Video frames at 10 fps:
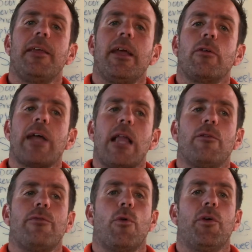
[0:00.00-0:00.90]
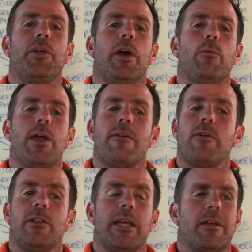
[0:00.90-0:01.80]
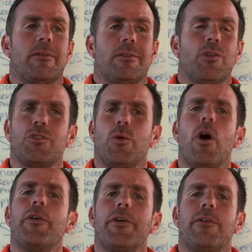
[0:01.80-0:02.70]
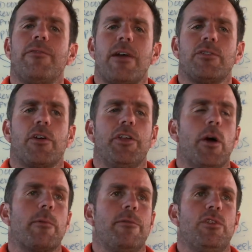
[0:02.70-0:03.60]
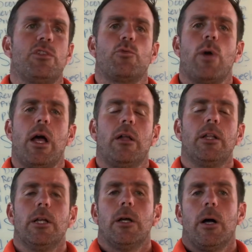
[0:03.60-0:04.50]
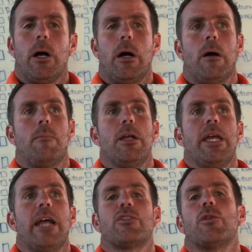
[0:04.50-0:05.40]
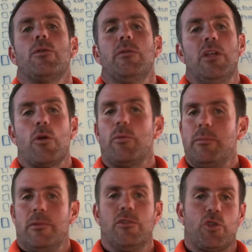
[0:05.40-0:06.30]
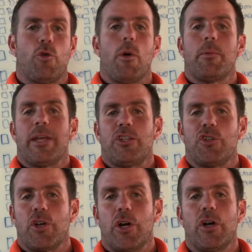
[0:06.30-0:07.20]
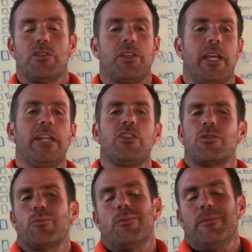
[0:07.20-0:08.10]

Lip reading: Diego, California. We have like close to 100 5-star Yelp reviews as well. And so, show up with nice shirts and just